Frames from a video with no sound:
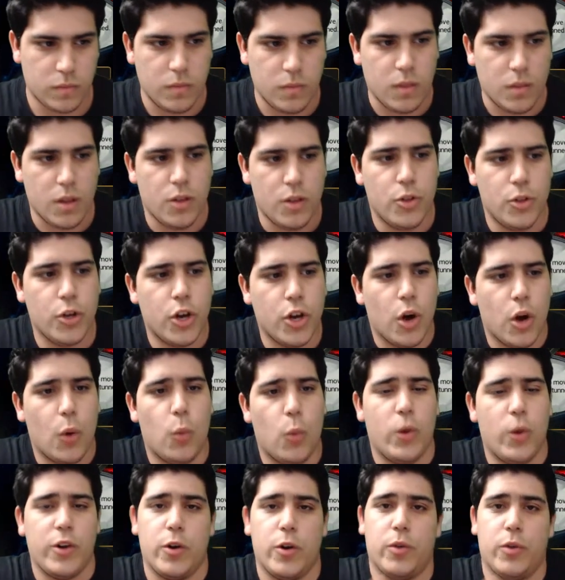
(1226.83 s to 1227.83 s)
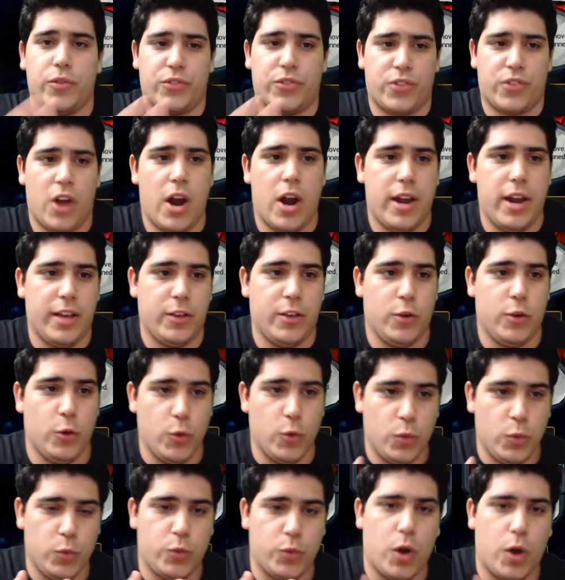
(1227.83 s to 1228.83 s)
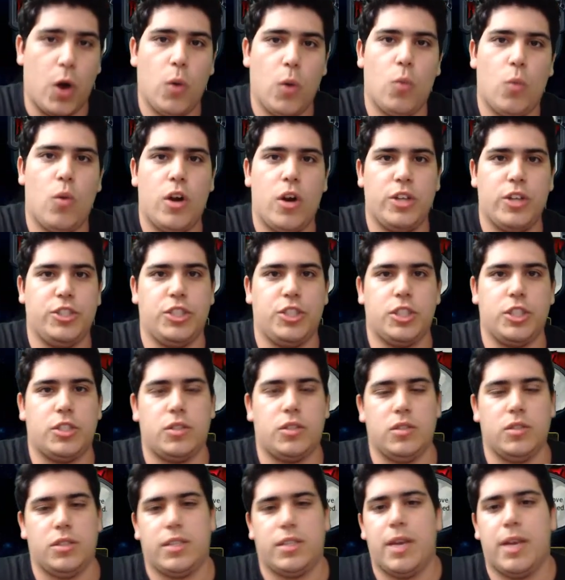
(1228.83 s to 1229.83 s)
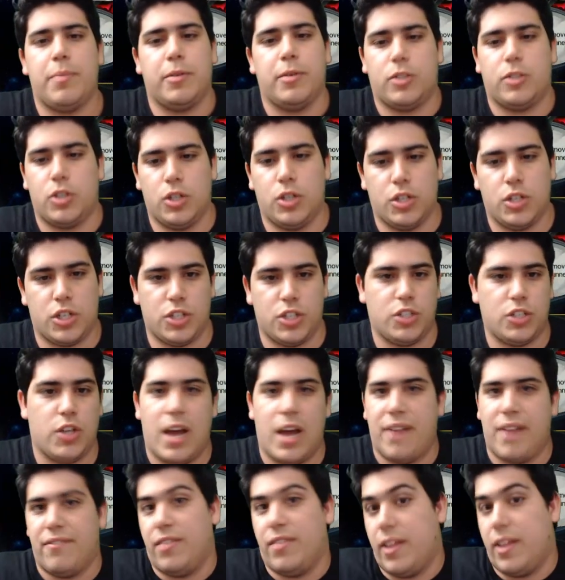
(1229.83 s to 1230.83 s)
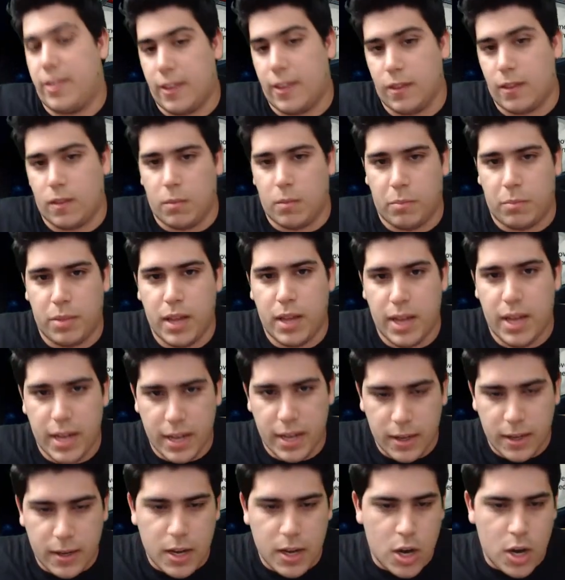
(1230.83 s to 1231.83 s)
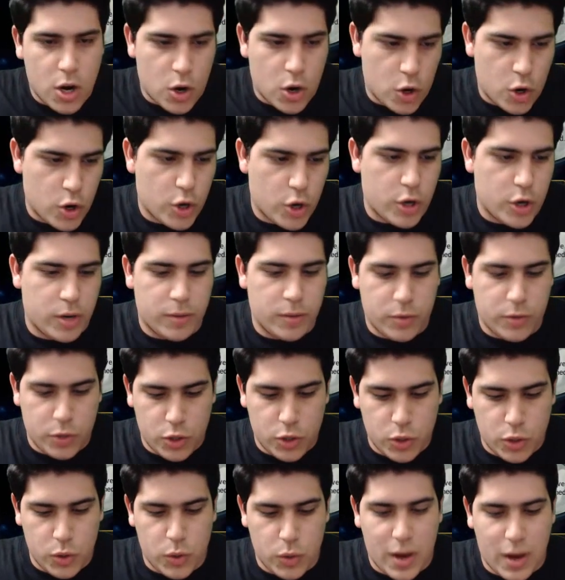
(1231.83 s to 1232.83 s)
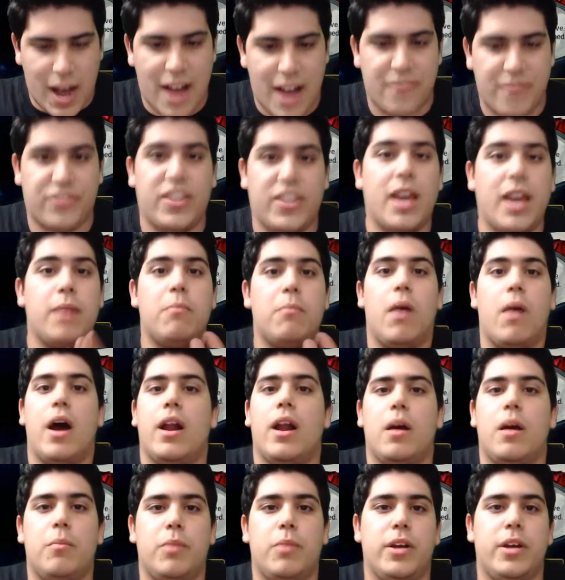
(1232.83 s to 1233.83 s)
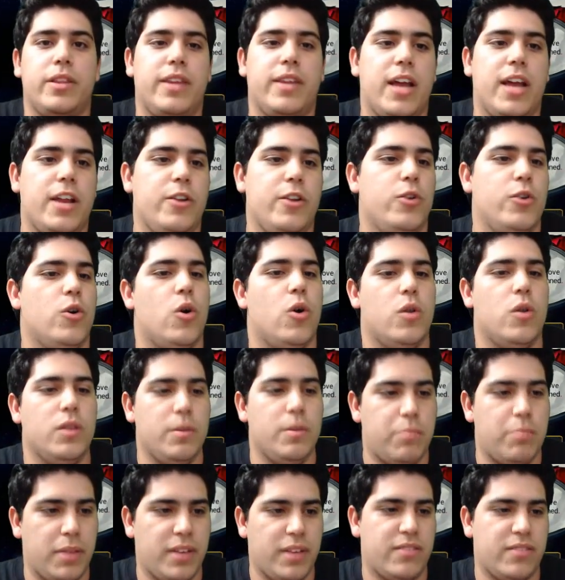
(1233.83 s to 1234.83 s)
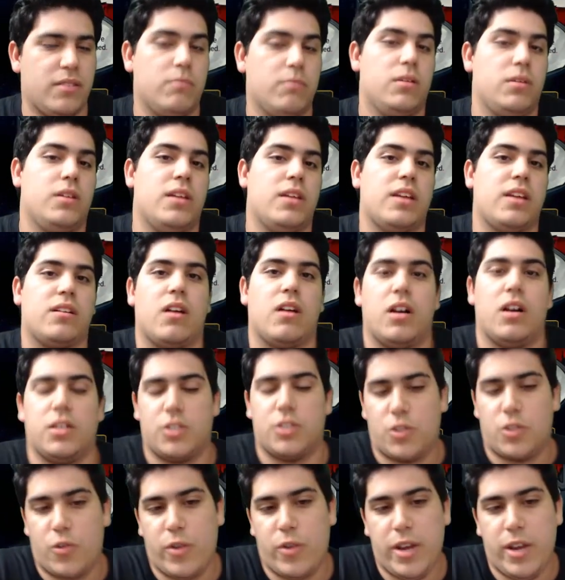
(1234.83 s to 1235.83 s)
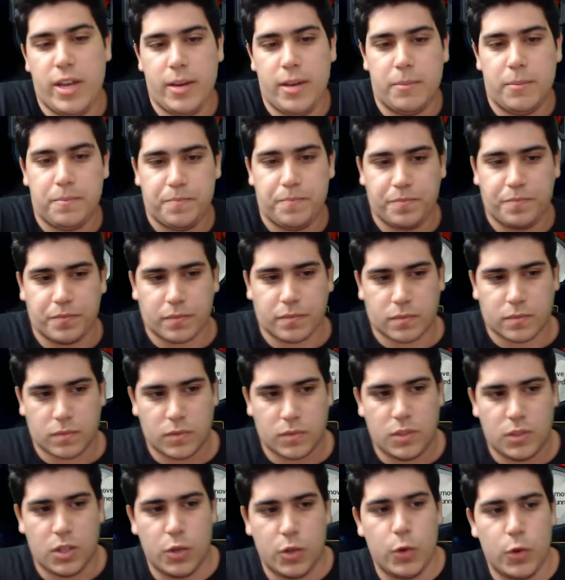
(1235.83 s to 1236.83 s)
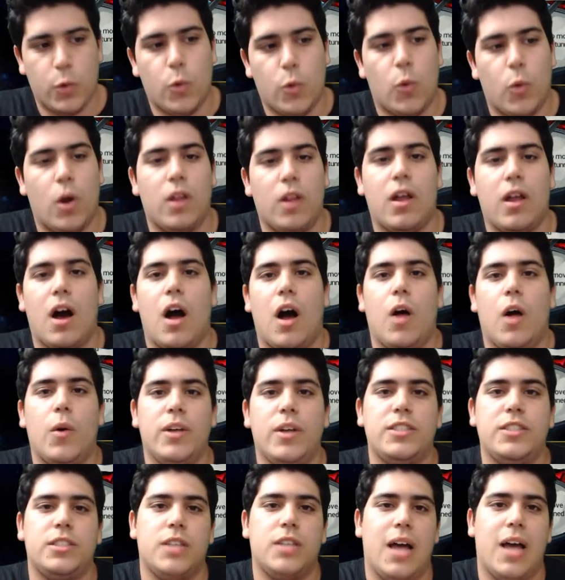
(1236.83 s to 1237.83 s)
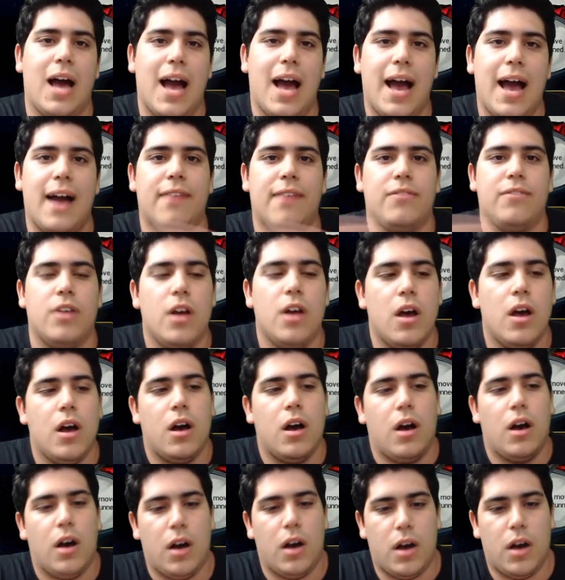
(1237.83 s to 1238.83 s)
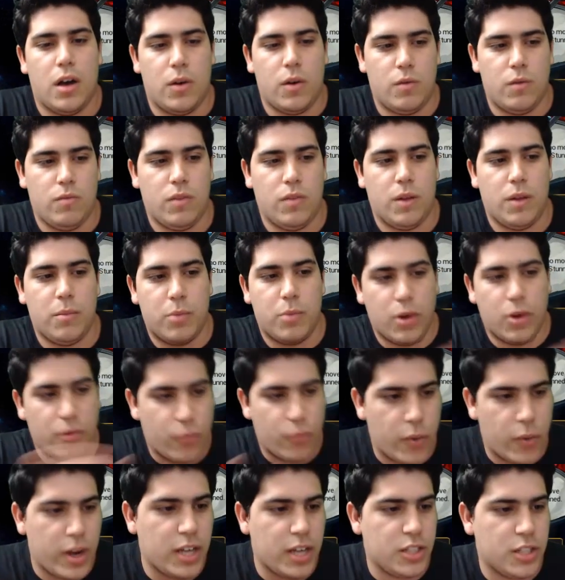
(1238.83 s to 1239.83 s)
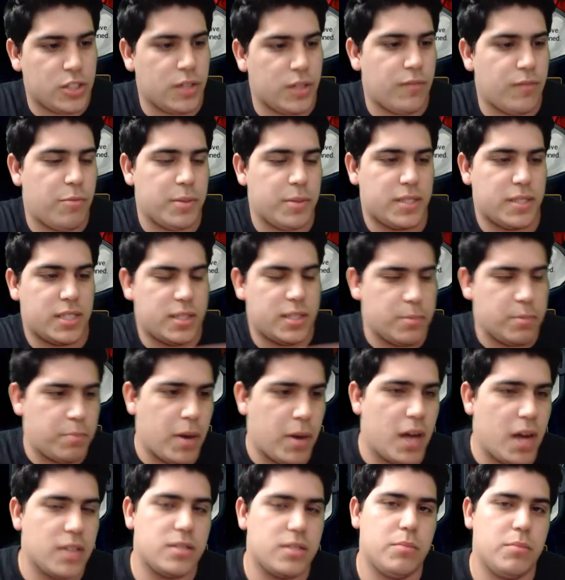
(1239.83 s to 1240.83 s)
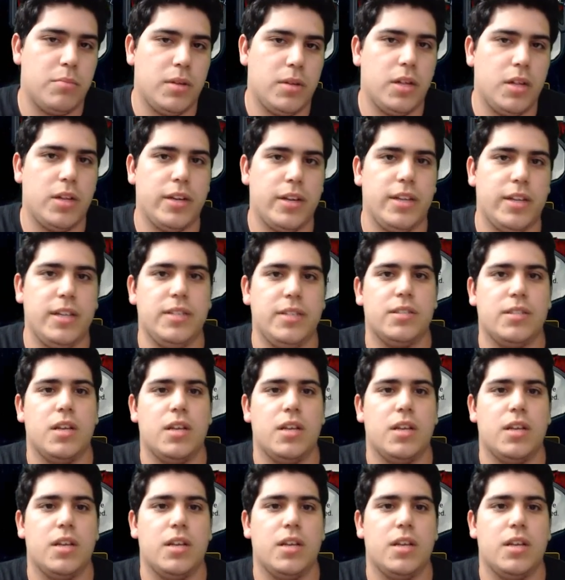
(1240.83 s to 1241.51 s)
you know, when you're starting, you don't want just to skip a turn because you have nothing to play, or you have 10 mana, but then you only play something that costs 3. So you will always to have number of range of possibilities